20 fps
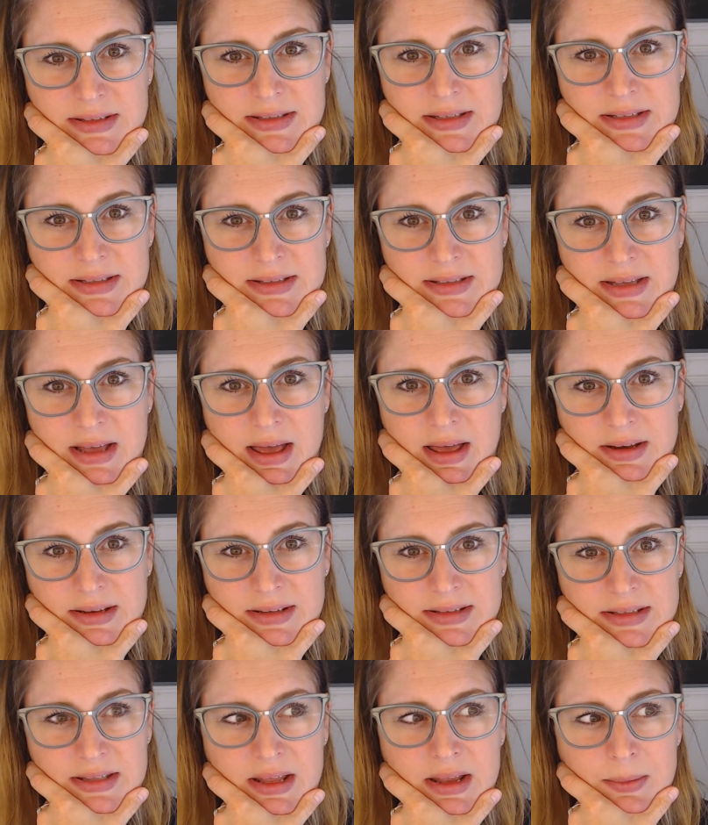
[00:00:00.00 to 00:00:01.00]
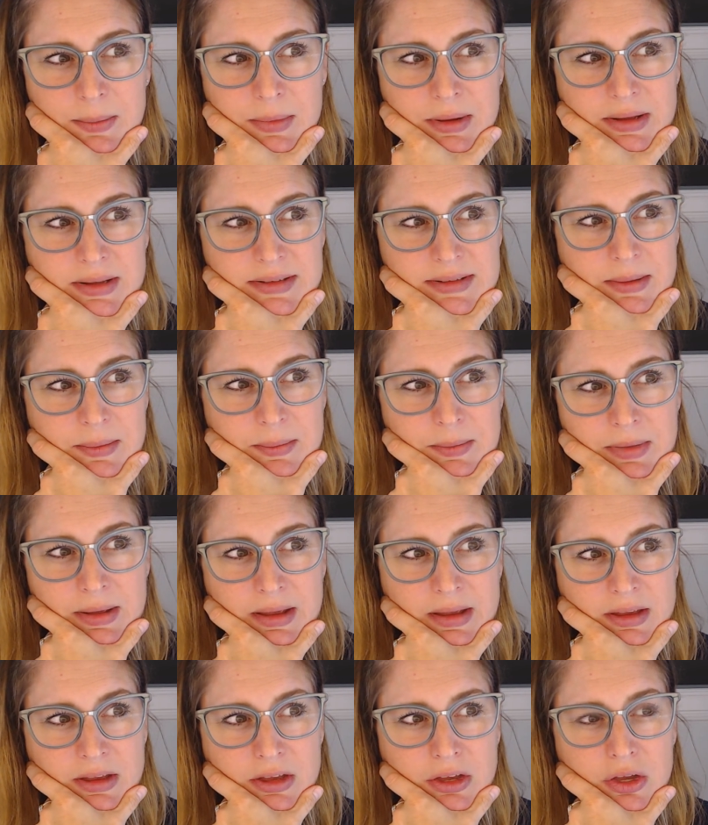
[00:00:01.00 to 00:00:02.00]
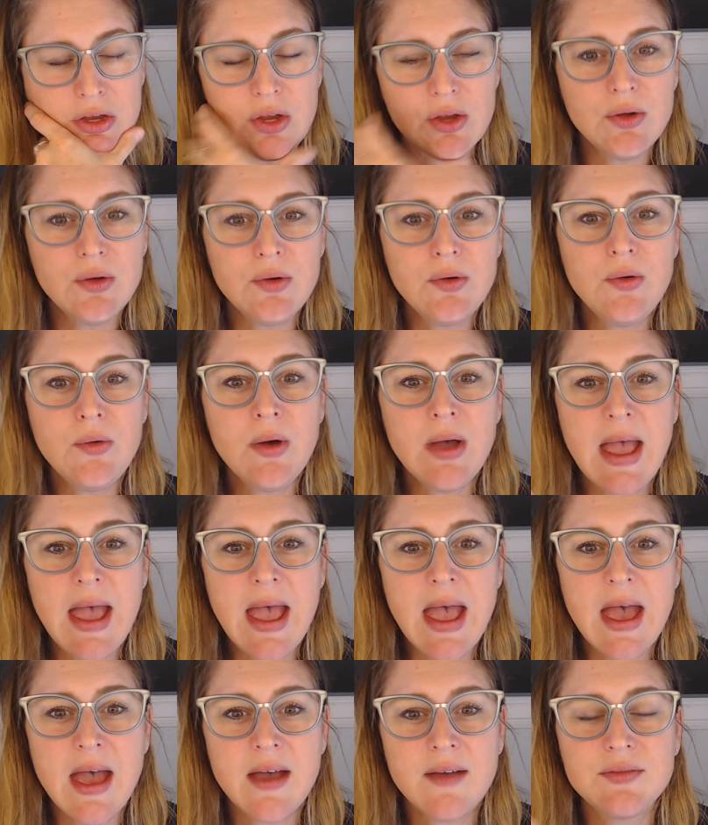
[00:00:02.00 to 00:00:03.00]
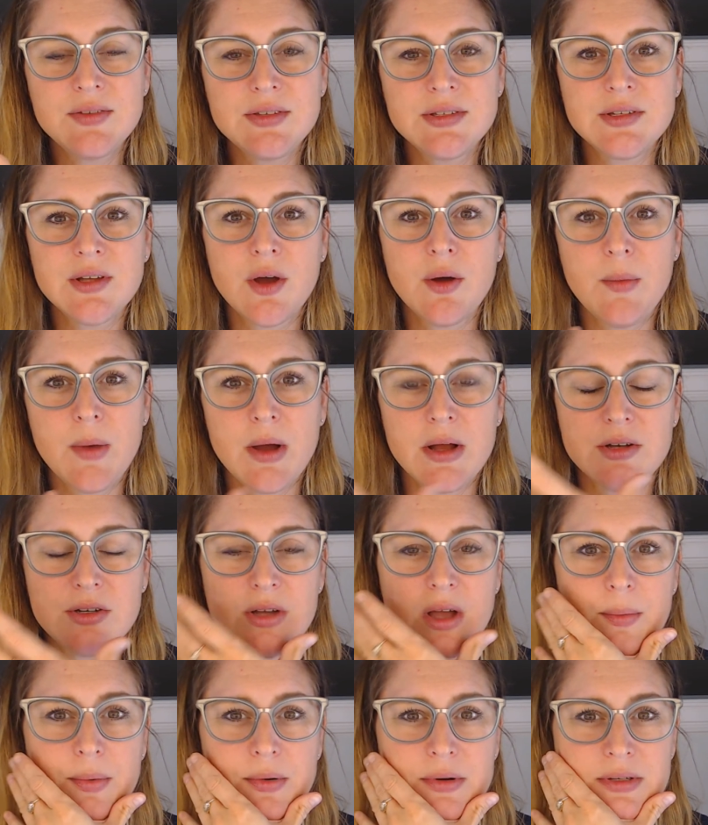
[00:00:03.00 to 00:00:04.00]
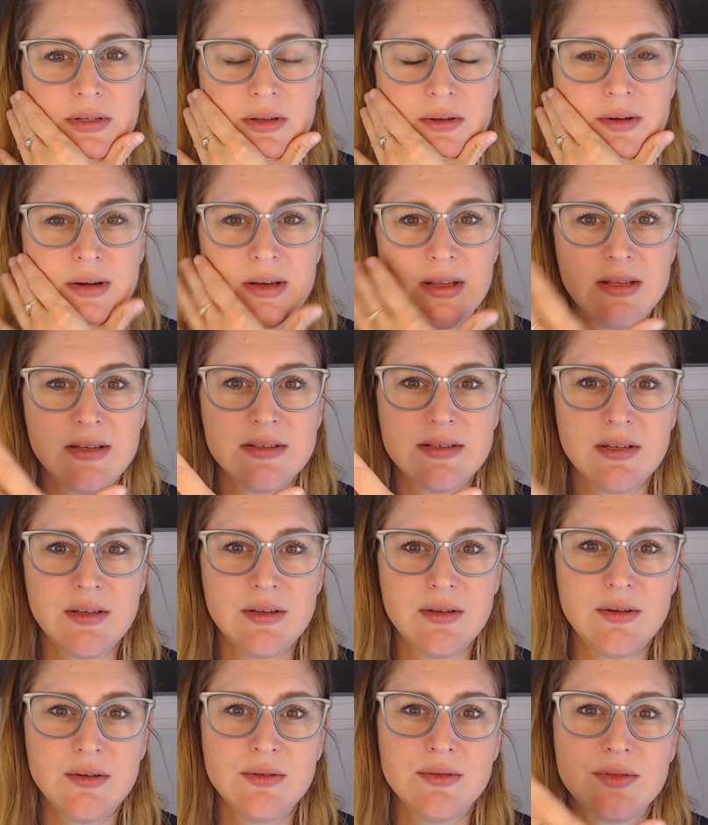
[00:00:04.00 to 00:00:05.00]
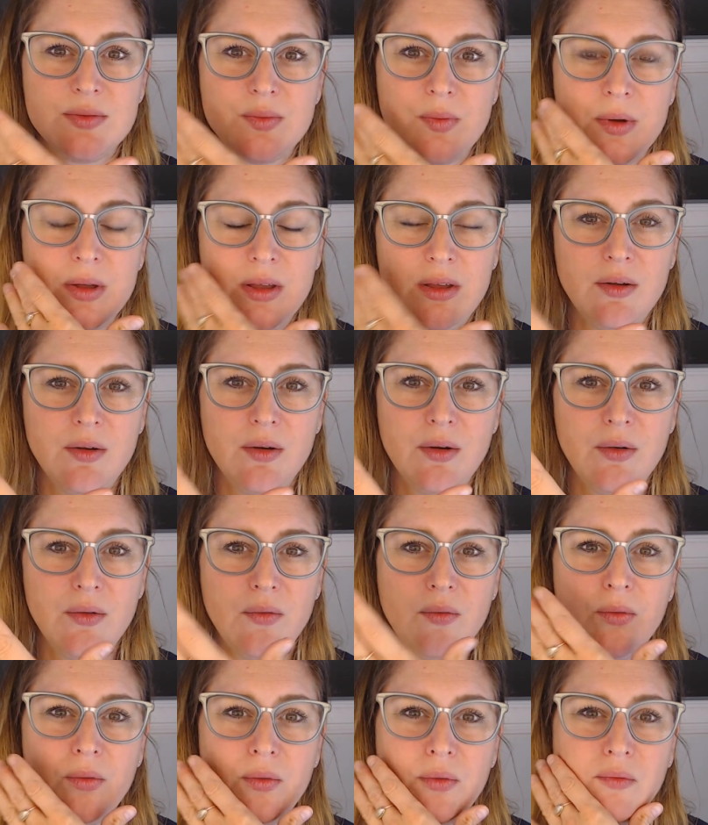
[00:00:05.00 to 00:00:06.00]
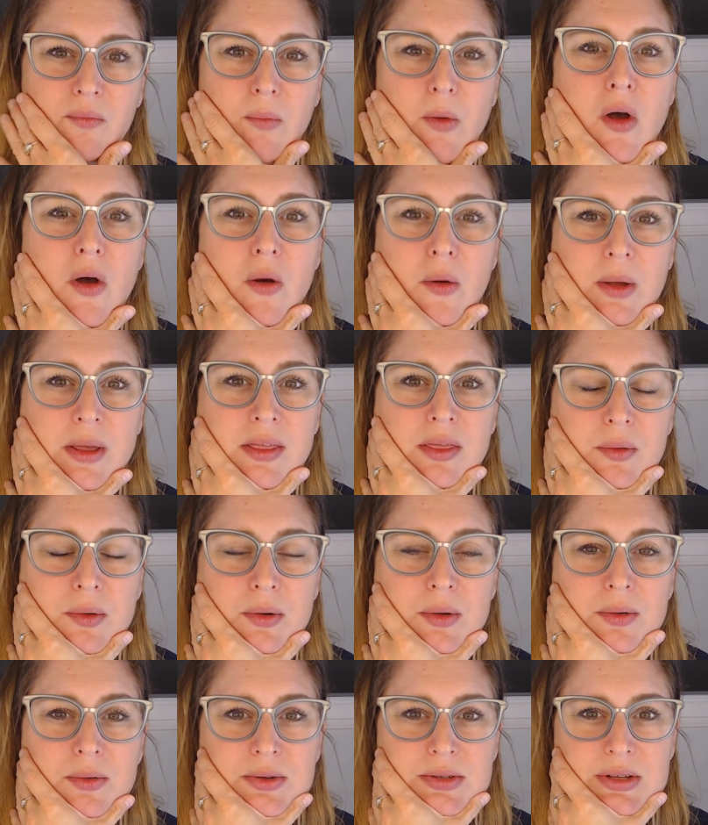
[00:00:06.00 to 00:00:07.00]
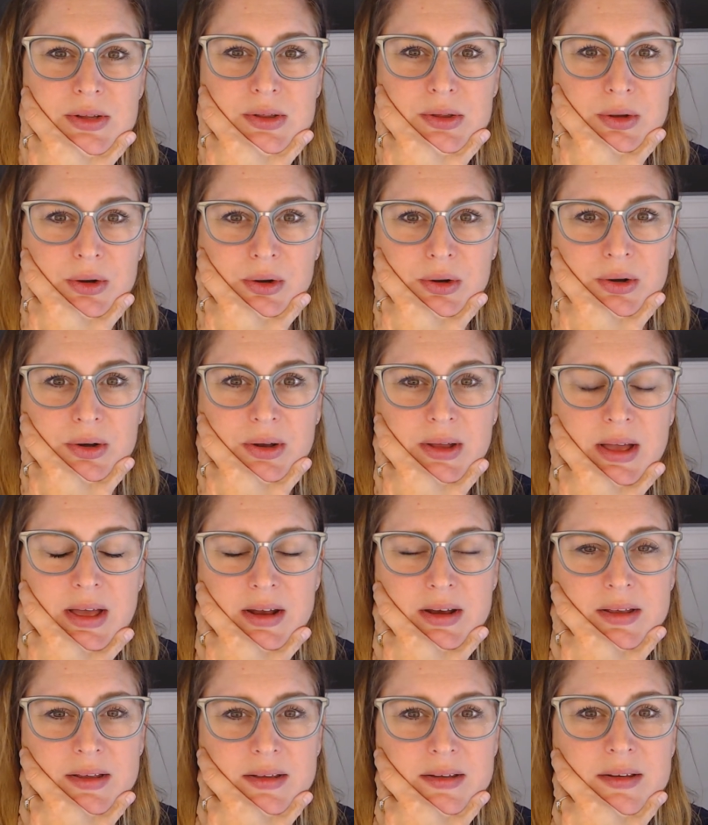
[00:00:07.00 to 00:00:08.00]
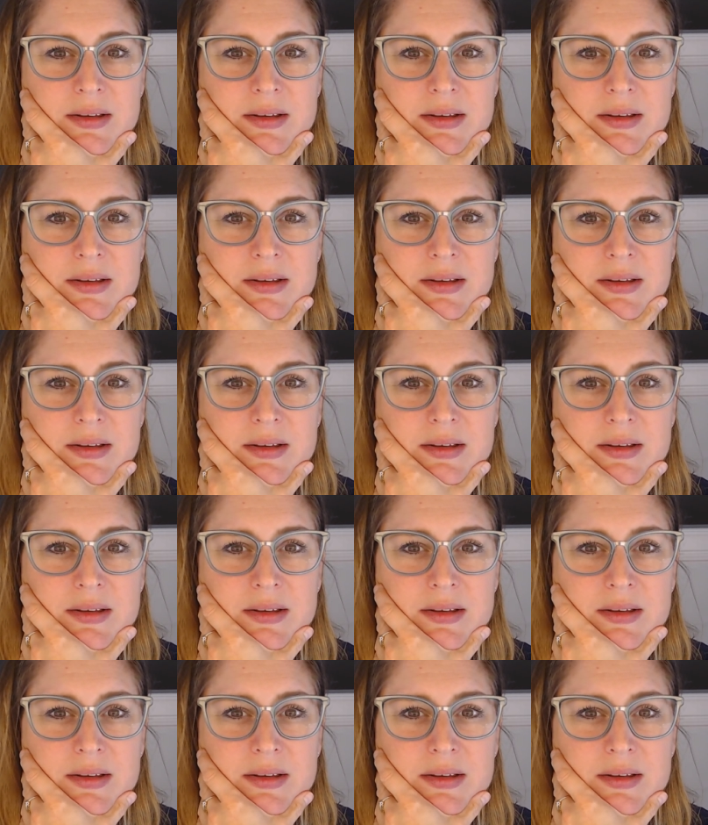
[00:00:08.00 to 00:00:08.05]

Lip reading: the saddest thing, because I'm like, you have so much opportunity to use what you're going through to learn how to,